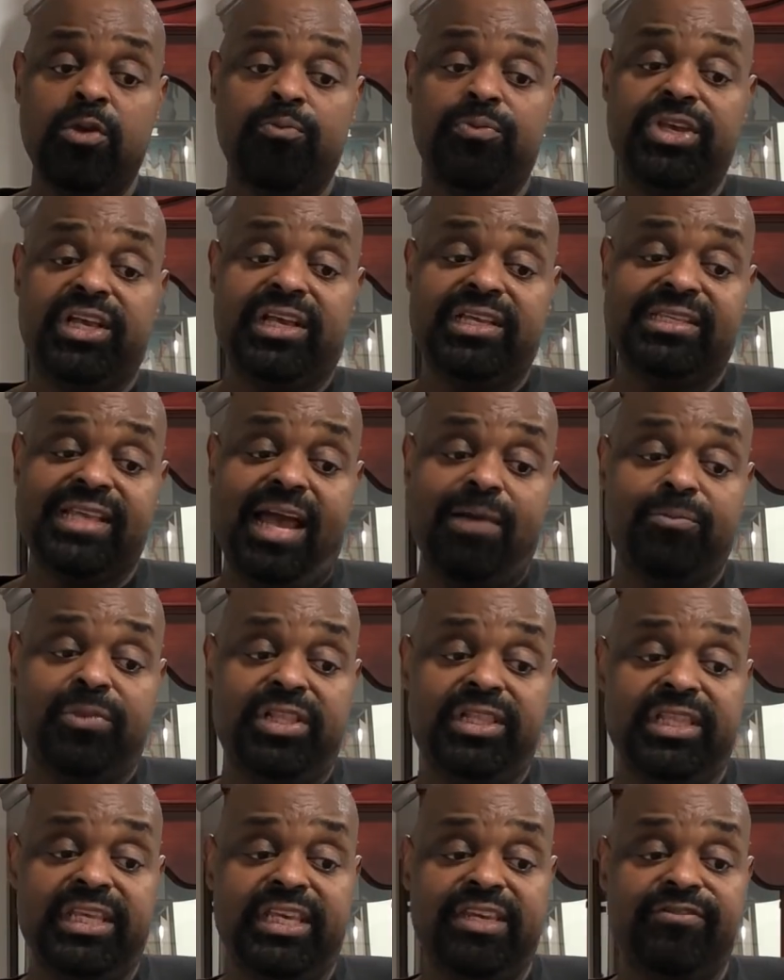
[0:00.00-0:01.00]
because I
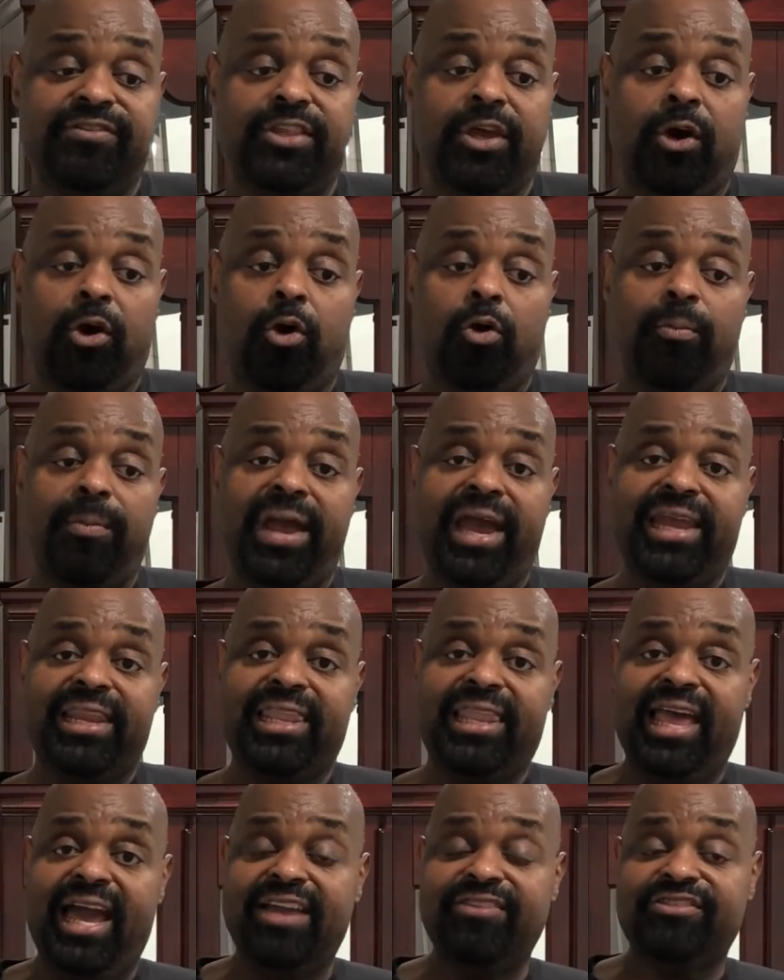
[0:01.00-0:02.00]
believe the
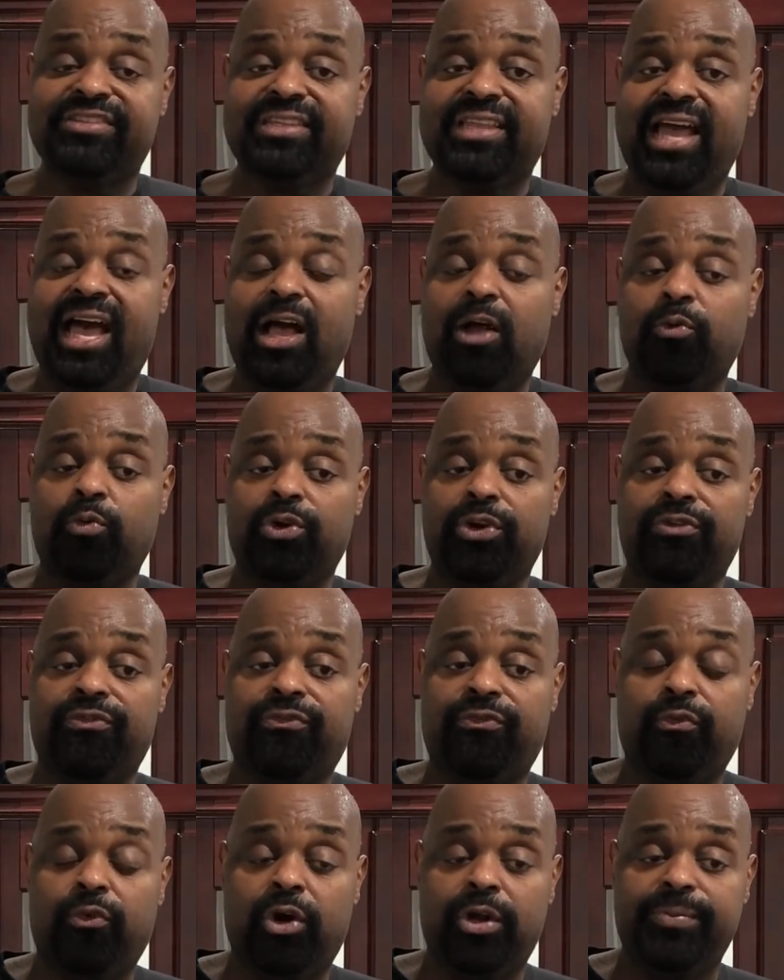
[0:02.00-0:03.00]
OMAD lifestyle would
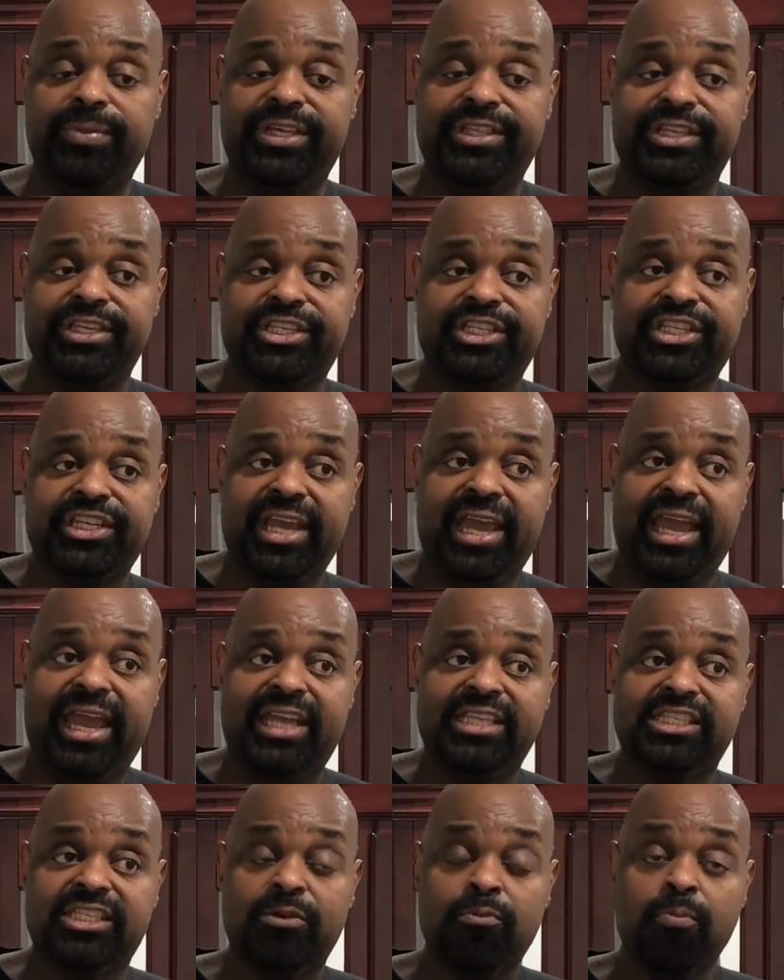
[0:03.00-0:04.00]
afford me the
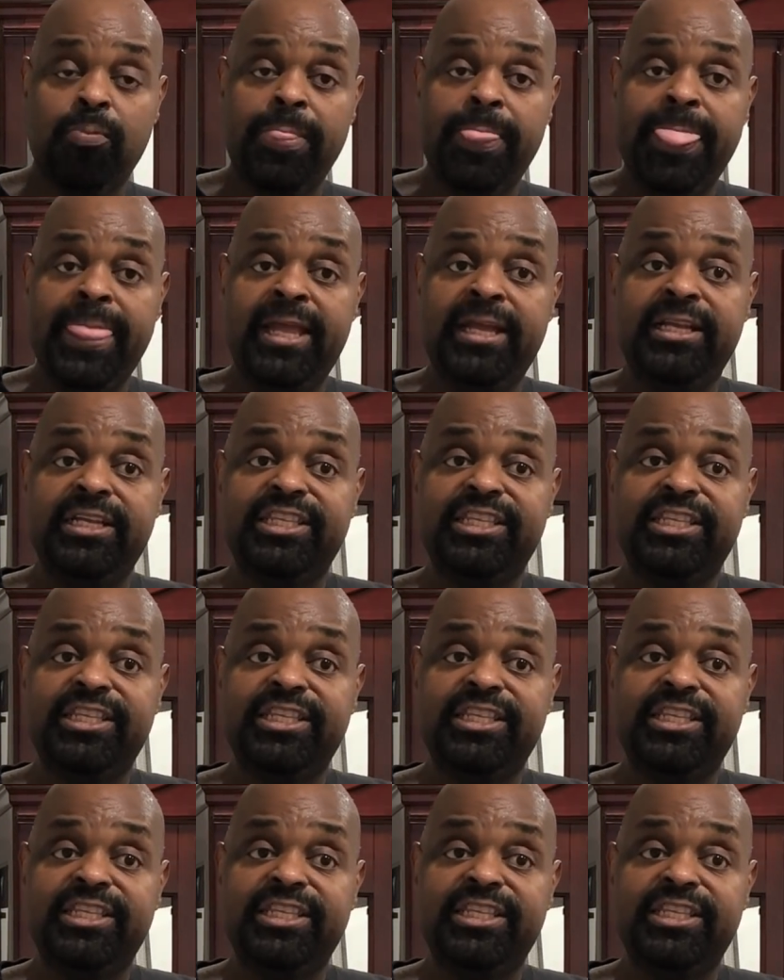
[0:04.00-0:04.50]
chance